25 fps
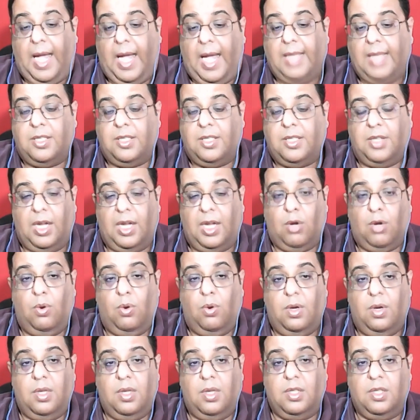And
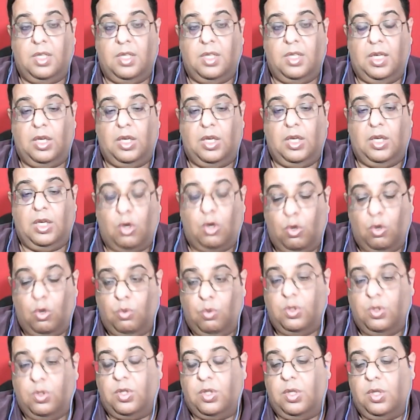stakeholders
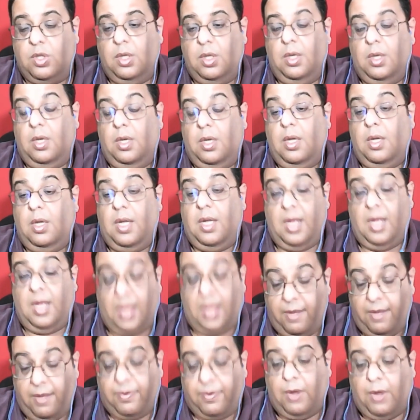includes
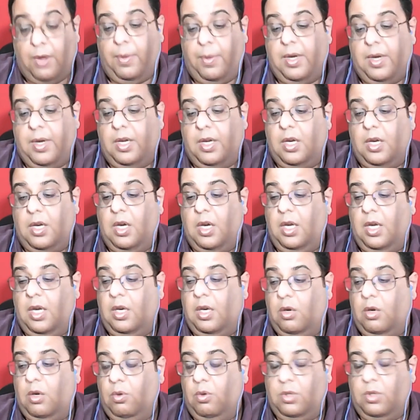everyone. It
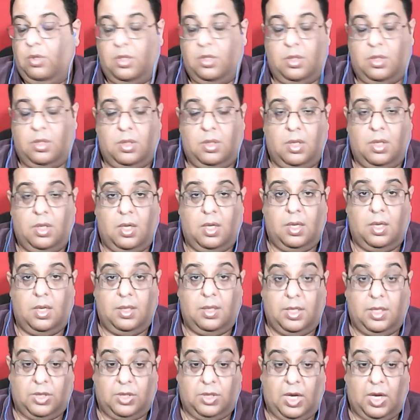includes uh,
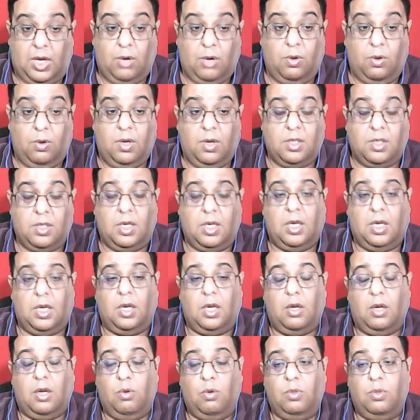the shareholders. It
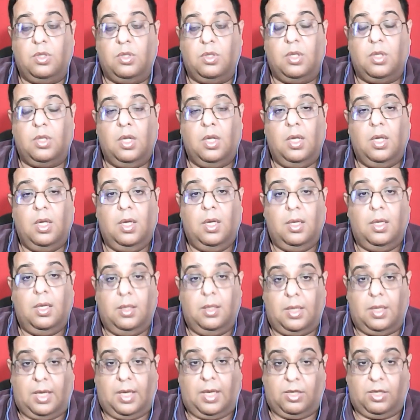includes
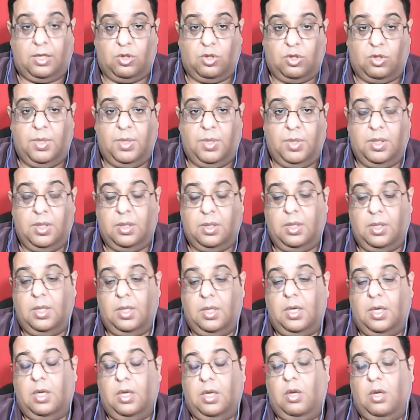the customers.
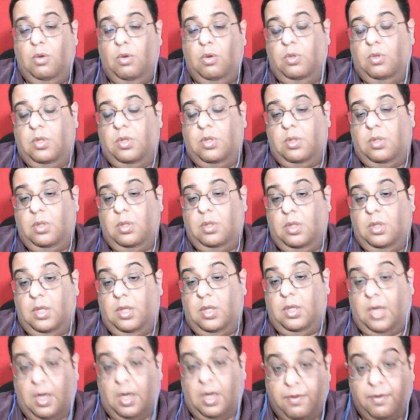It includes
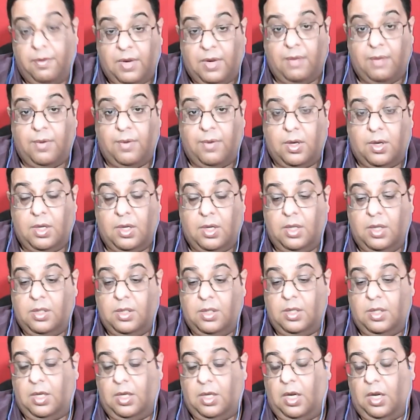the delivery
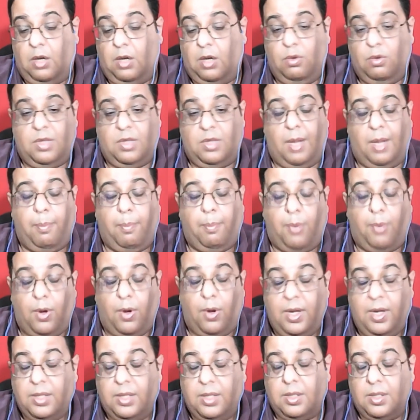workers. It includes
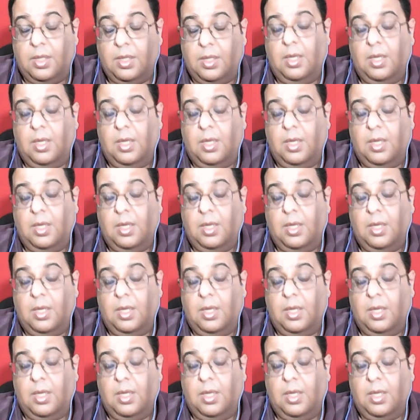employees.